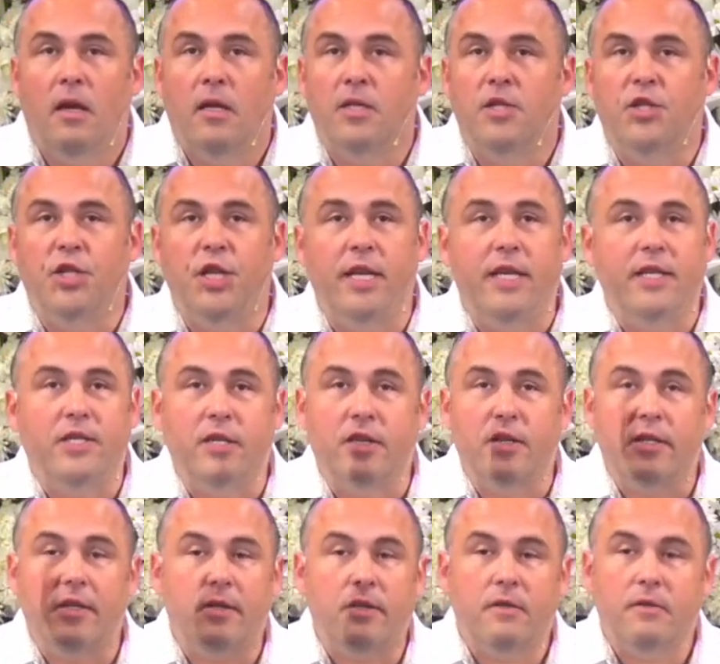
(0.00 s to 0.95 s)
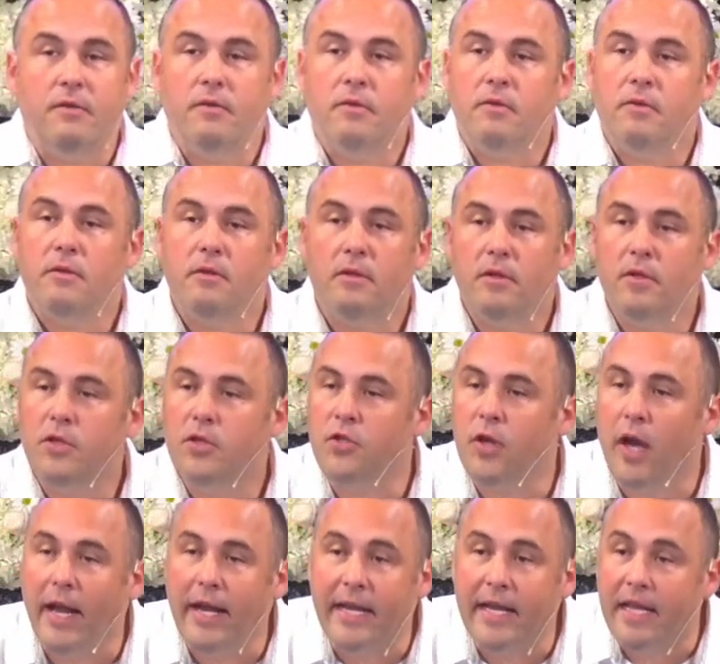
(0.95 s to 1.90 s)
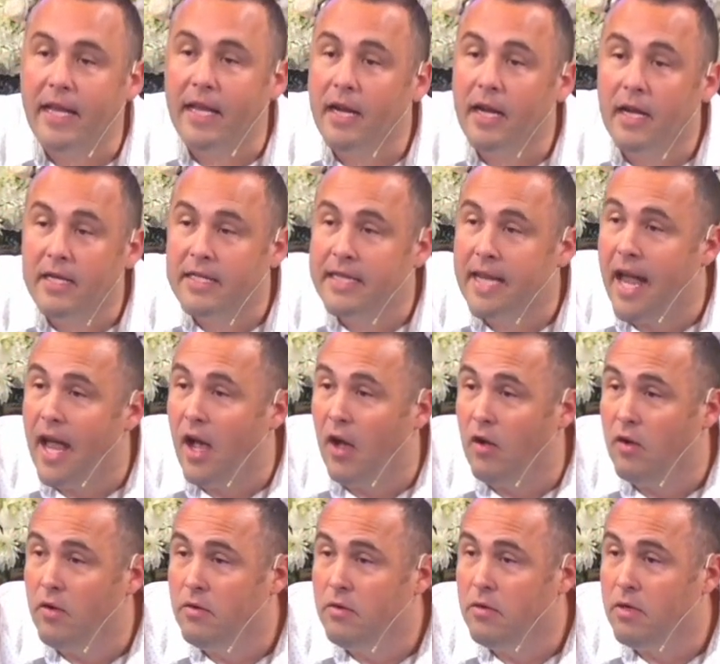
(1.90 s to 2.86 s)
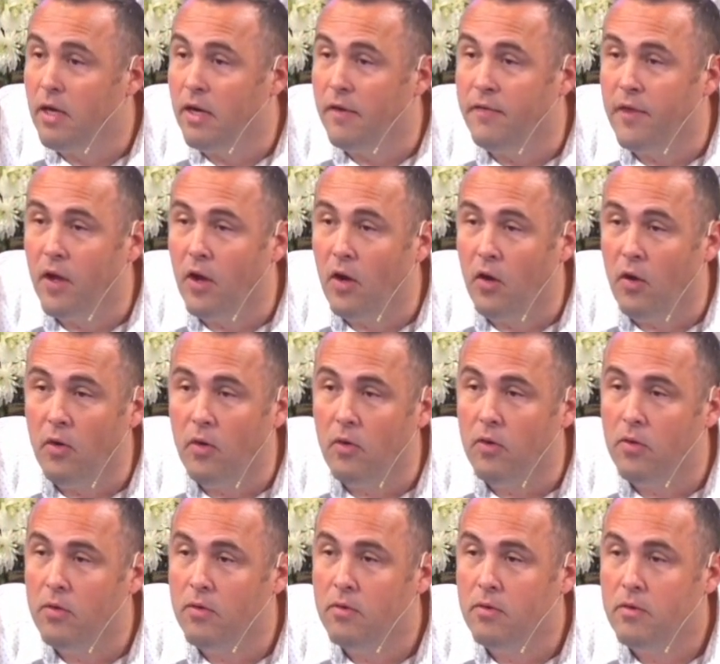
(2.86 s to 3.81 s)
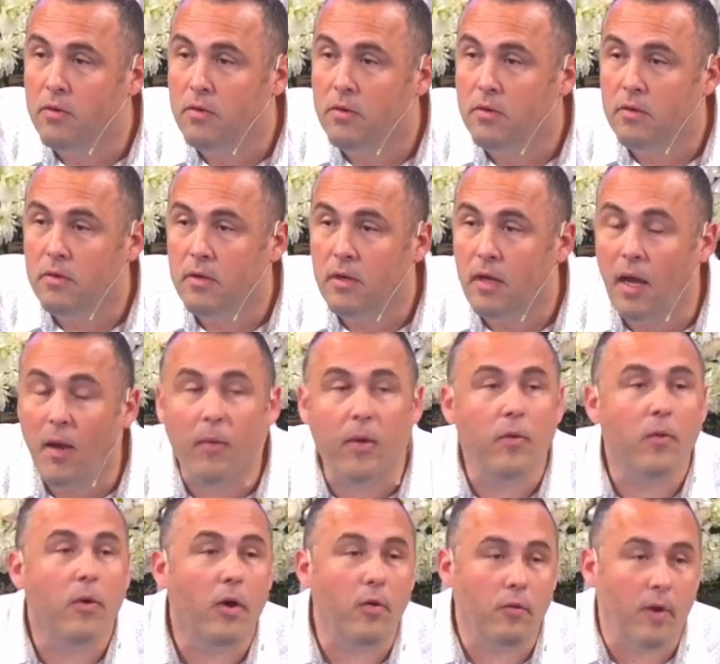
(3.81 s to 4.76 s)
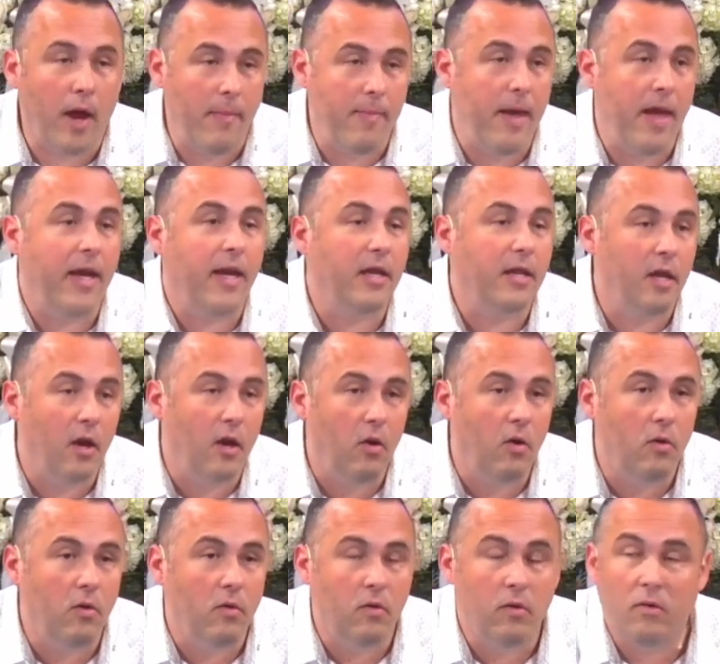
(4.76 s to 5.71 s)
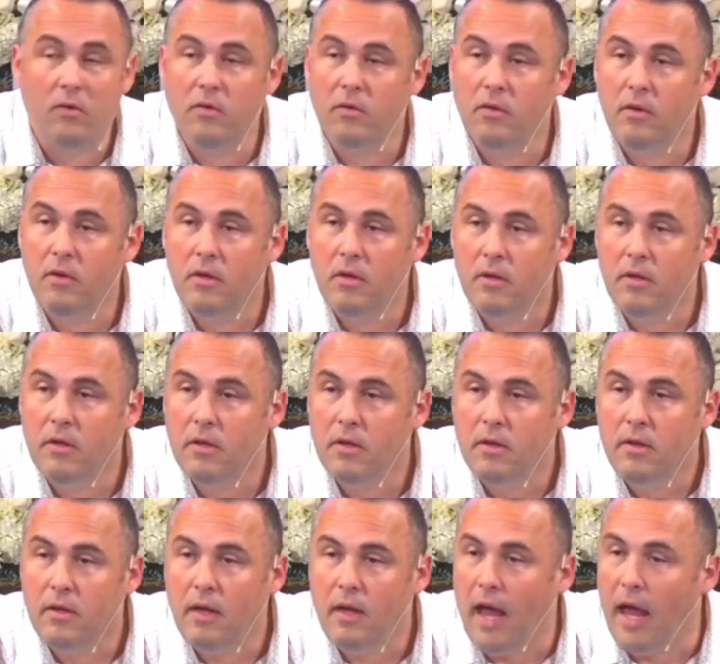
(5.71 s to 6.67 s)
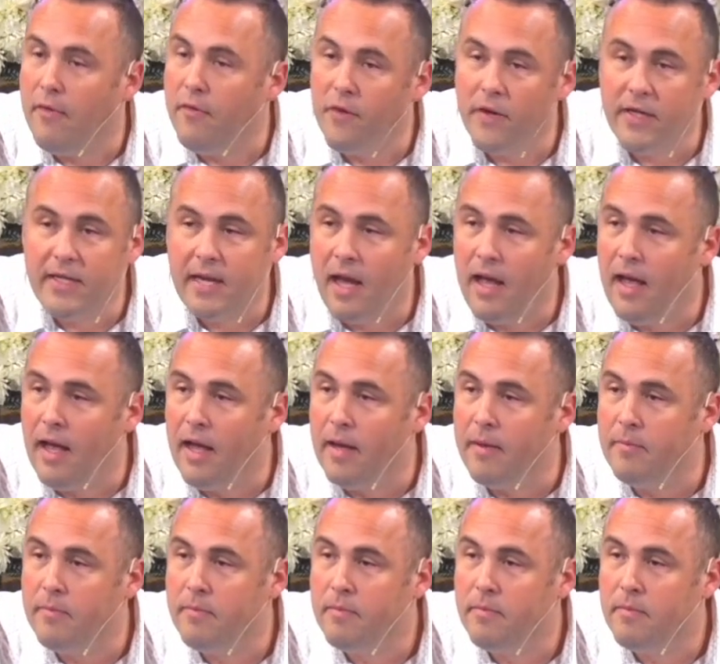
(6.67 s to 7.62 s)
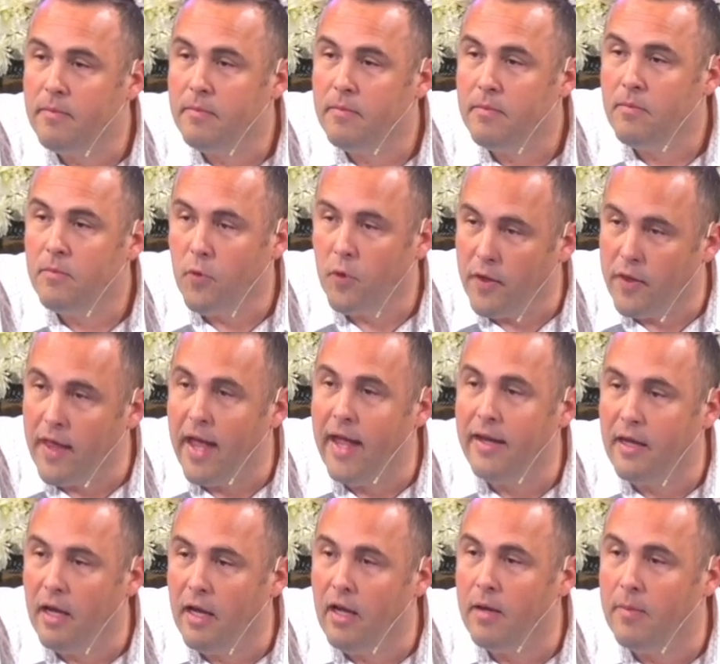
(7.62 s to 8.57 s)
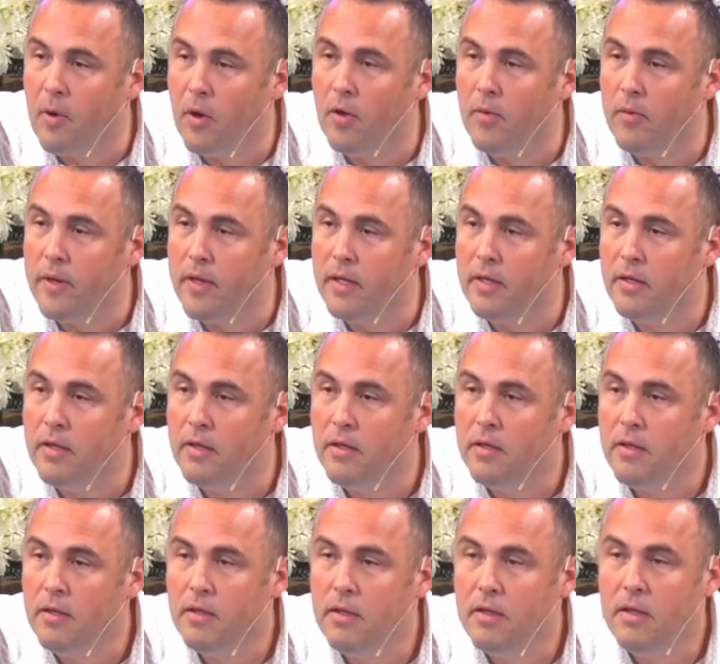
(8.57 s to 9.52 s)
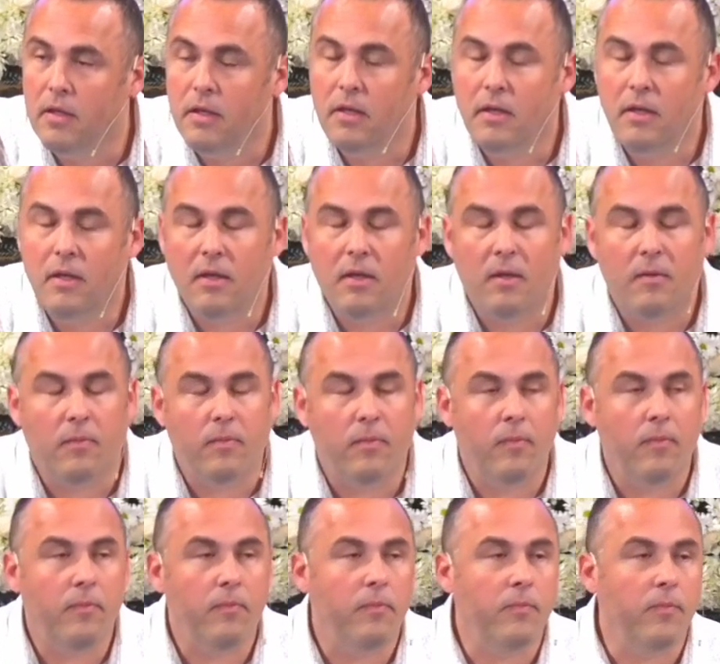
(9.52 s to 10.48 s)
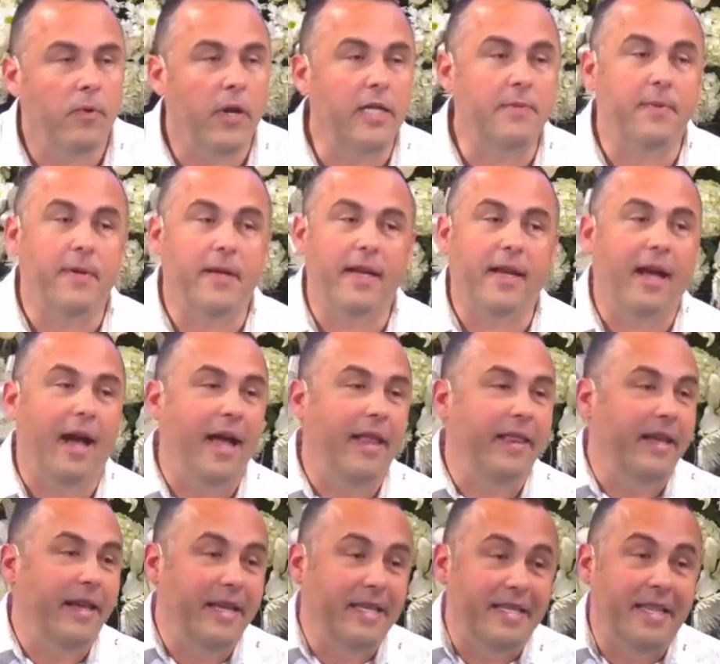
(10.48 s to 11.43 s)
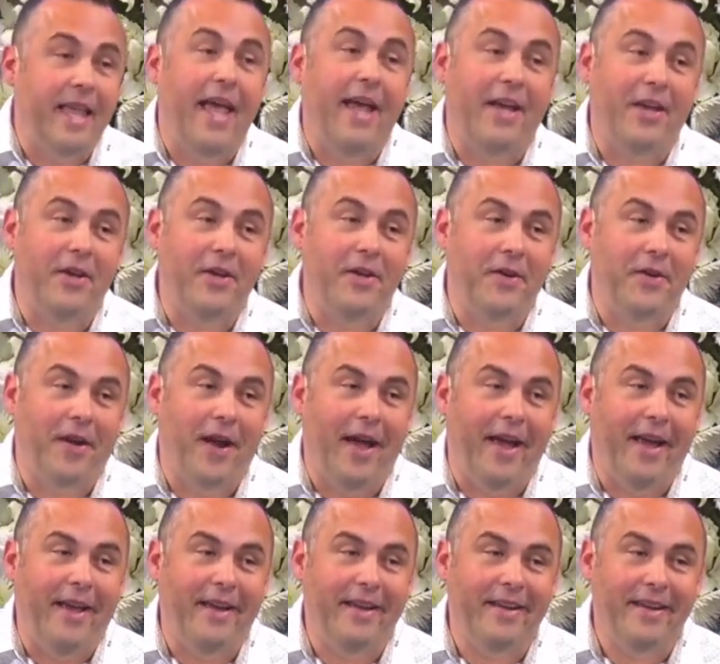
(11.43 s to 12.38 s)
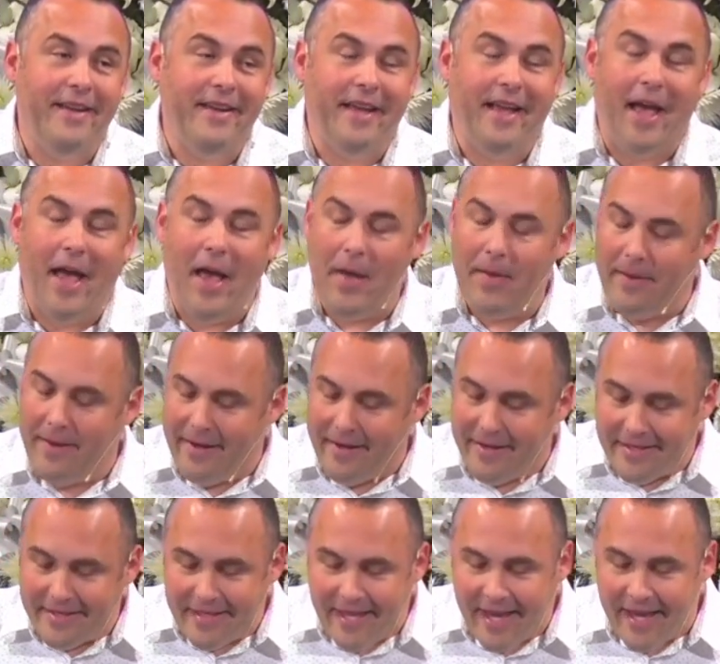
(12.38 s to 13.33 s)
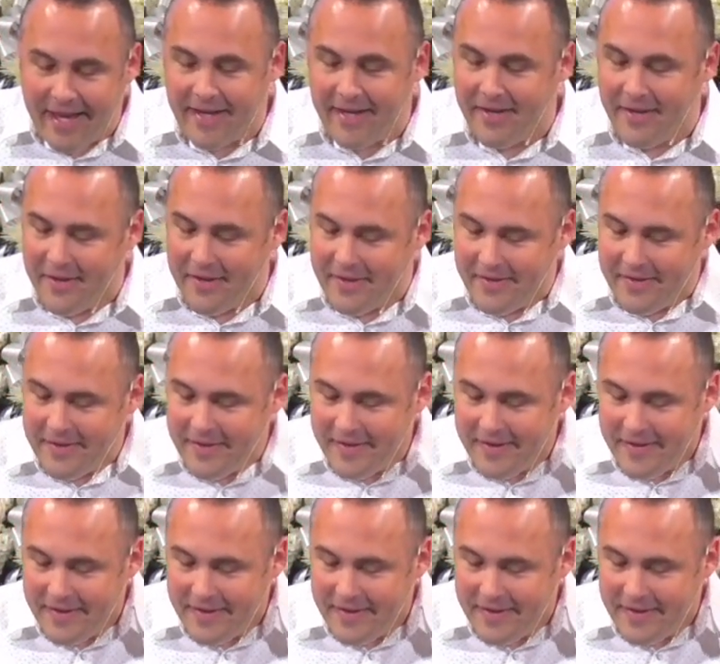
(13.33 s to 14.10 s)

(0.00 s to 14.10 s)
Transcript: Jesus trying to get us out of the hole, and we run right back in the hole. Every time. We're that dumb, aren't we? Praise be to God that He's that good, right? I mean, He's that good.